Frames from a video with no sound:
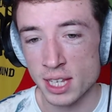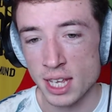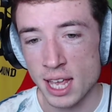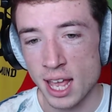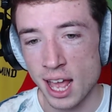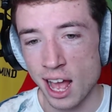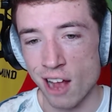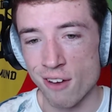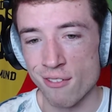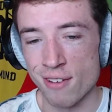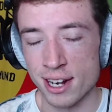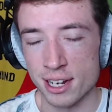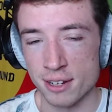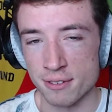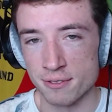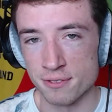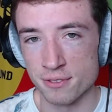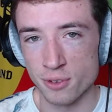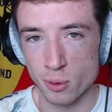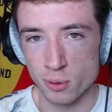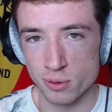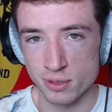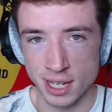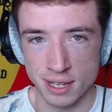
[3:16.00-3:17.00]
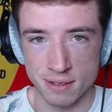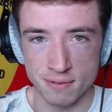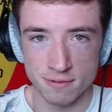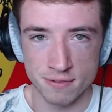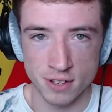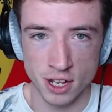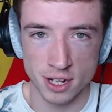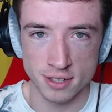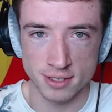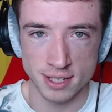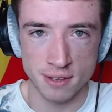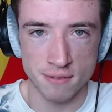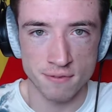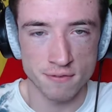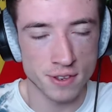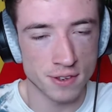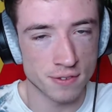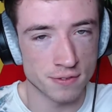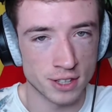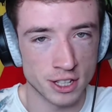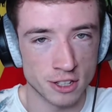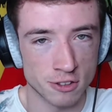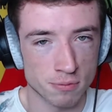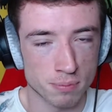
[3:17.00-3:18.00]
I reckon 14th, 13th,
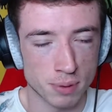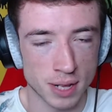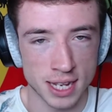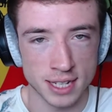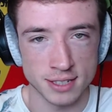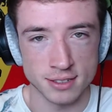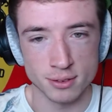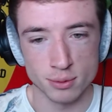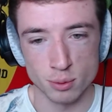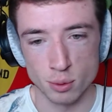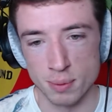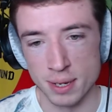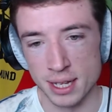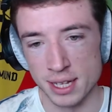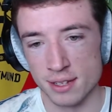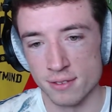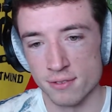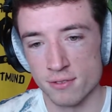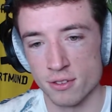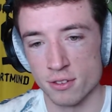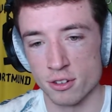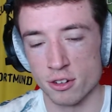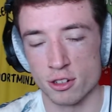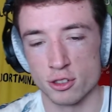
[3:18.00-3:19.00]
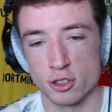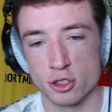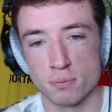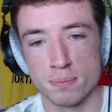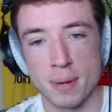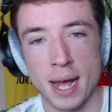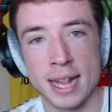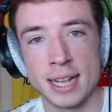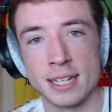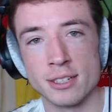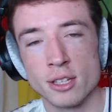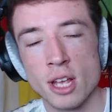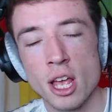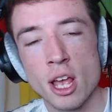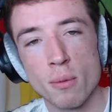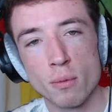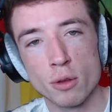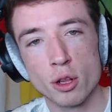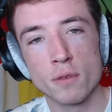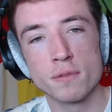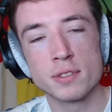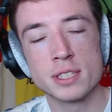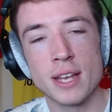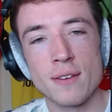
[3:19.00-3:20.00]
15th place will be for Crystal Palace. We'll
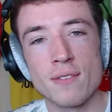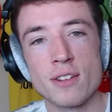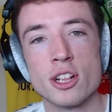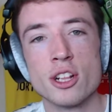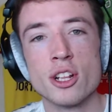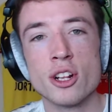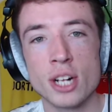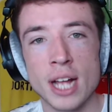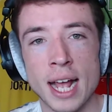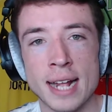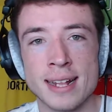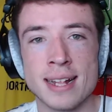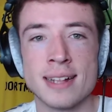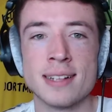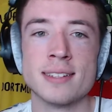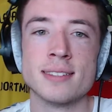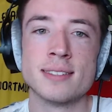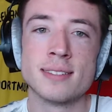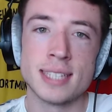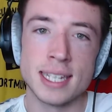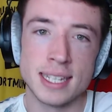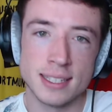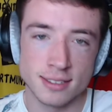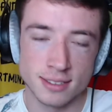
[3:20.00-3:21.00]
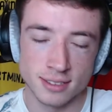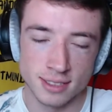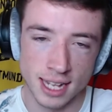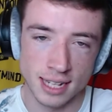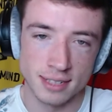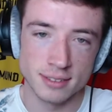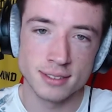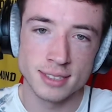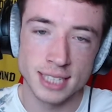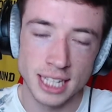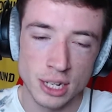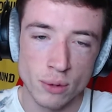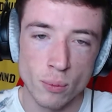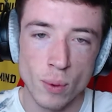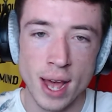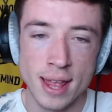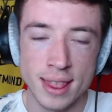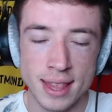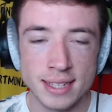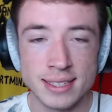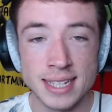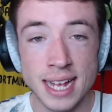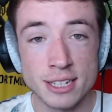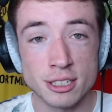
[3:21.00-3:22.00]
obviously have a look at the end of the season and see where
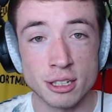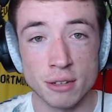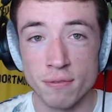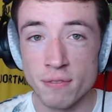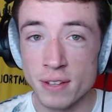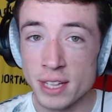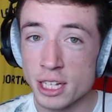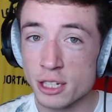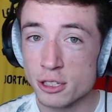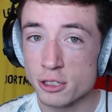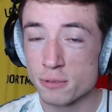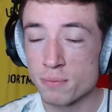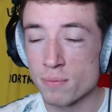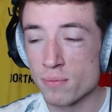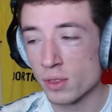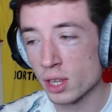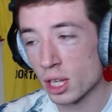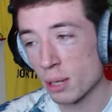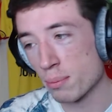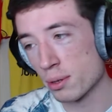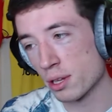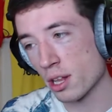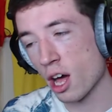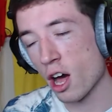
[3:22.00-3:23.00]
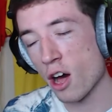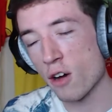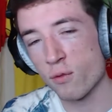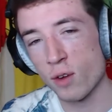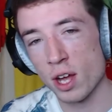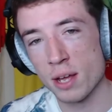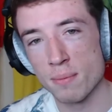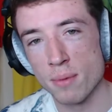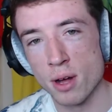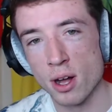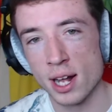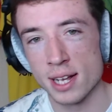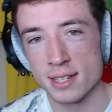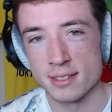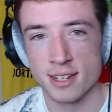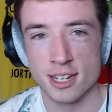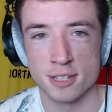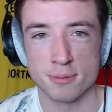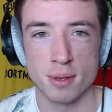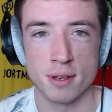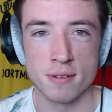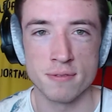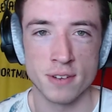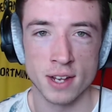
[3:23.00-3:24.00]
these actually finish. But the halfway mark is a nice
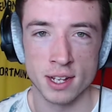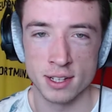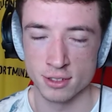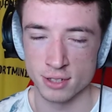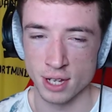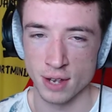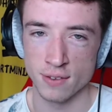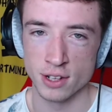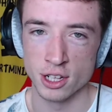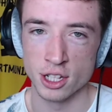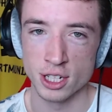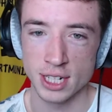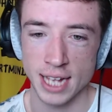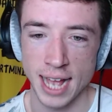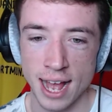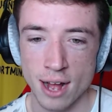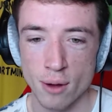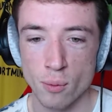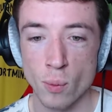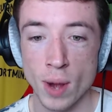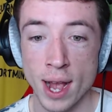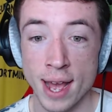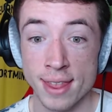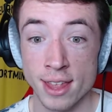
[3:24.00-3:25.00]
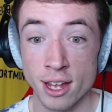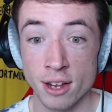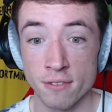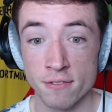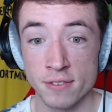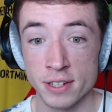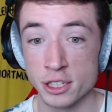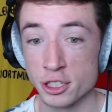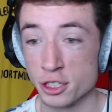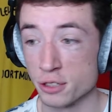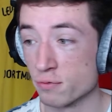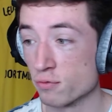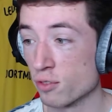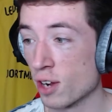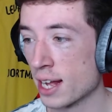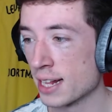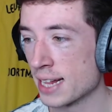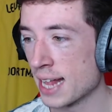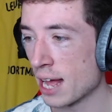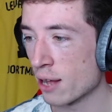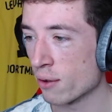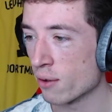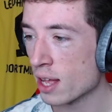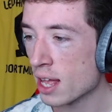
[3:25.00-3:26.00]
bit of fun to have a look at where they are finishing right
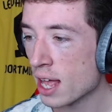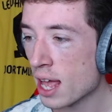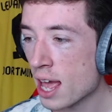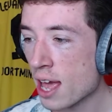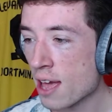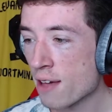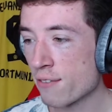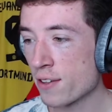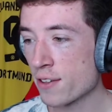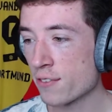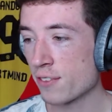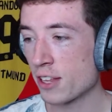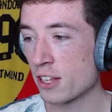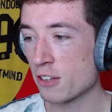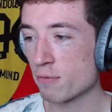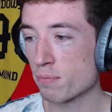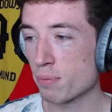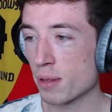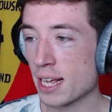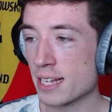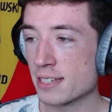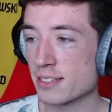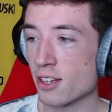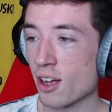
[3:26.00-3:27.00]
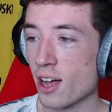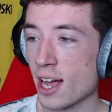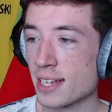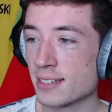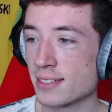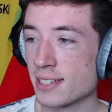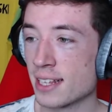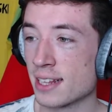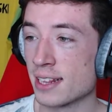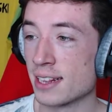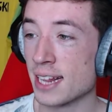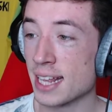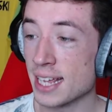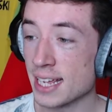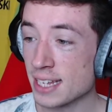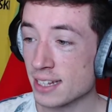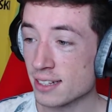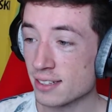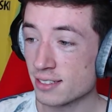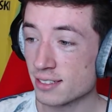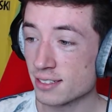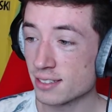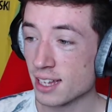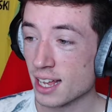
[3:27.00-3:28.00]
now. 15th place, I said
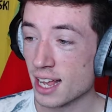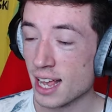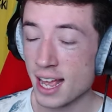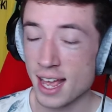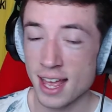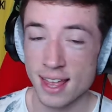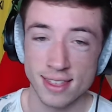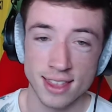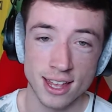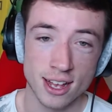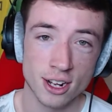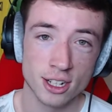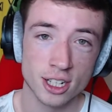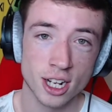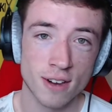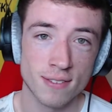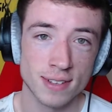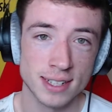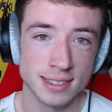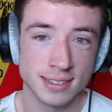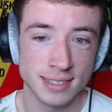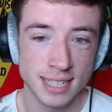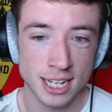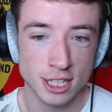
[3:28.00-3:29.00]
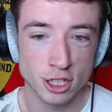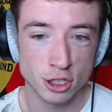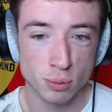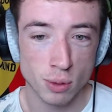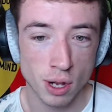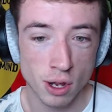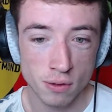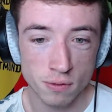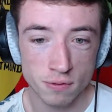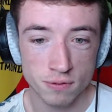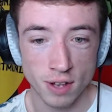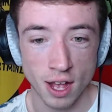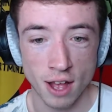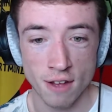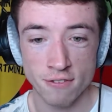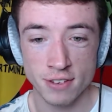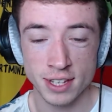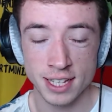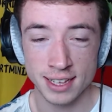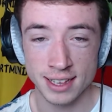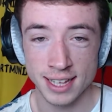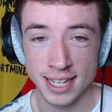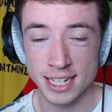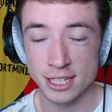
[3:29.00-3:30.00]
Leeds. They are currently sat 12th. I think
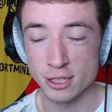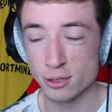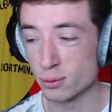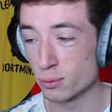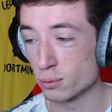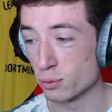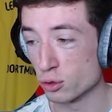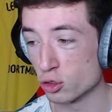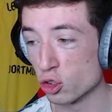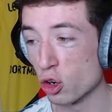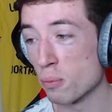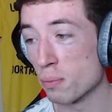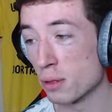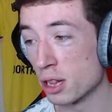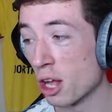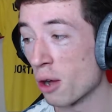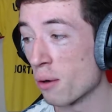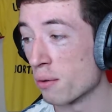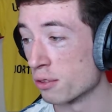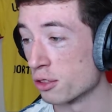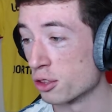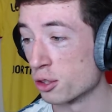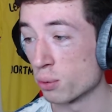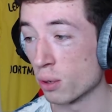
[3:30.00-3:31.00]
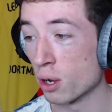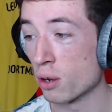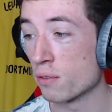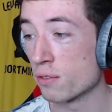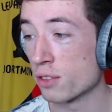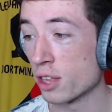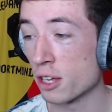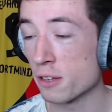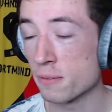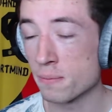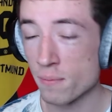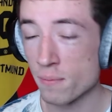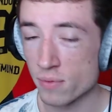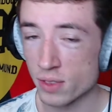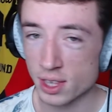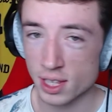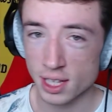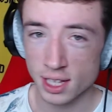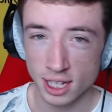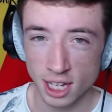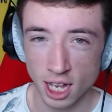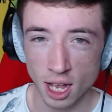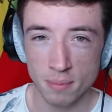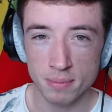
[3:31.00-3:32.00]
Leeds will drop lower than 12th though.
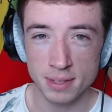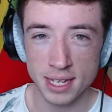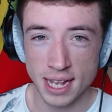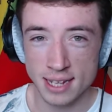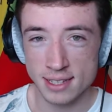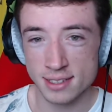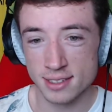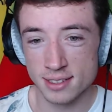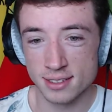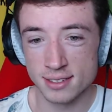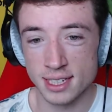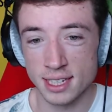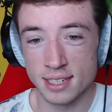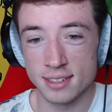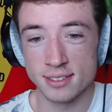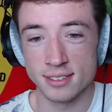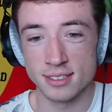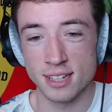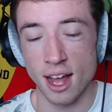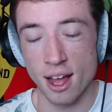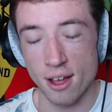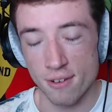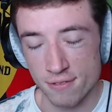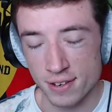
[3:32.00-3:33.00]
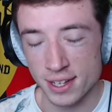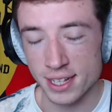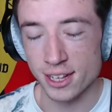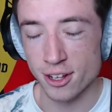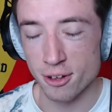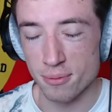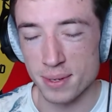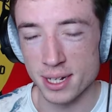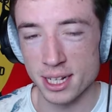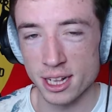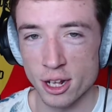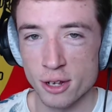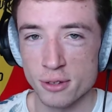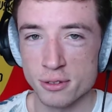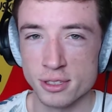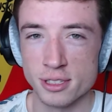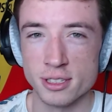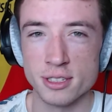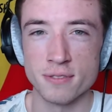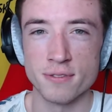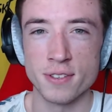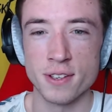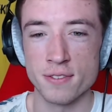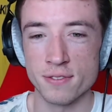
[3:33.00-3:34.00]
Come the end of the season, I think they'll be closer to
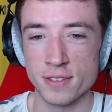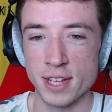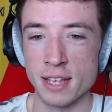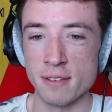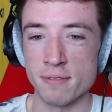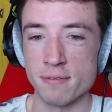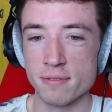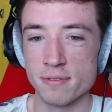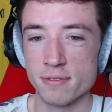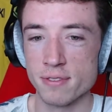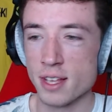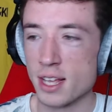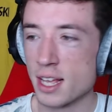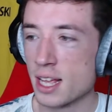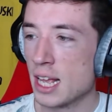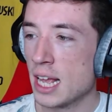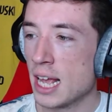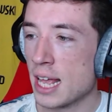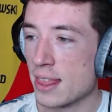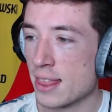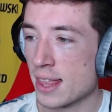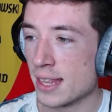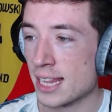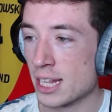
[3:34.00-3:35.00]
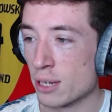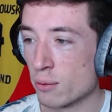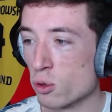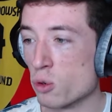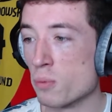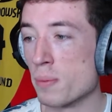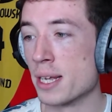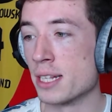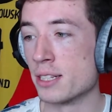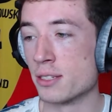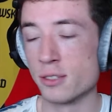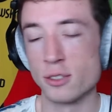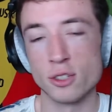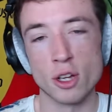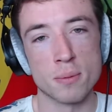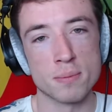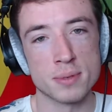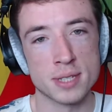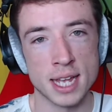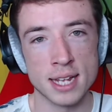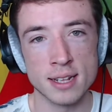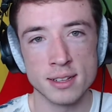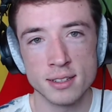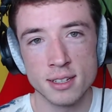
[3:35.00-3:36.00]
15th than they will be to top
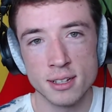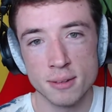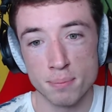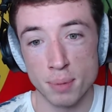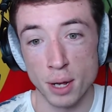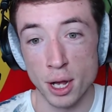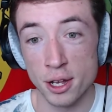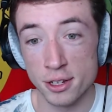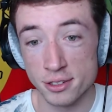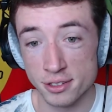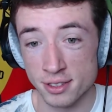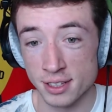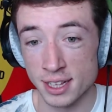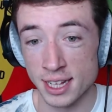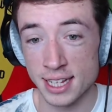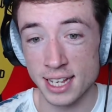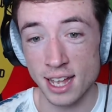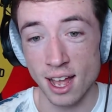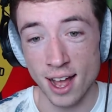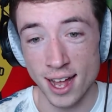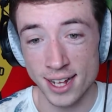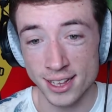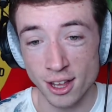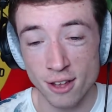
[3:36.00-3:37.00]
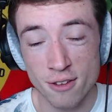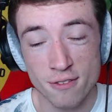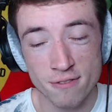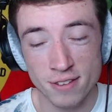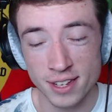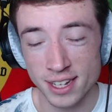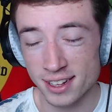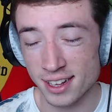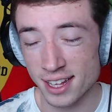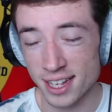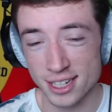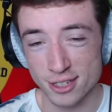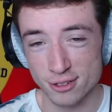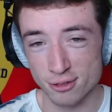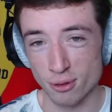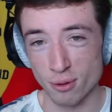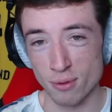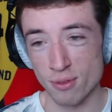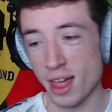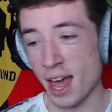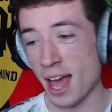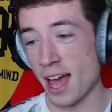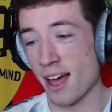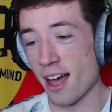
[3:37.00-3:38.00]
10. Personally, I don't think Leeds are all that.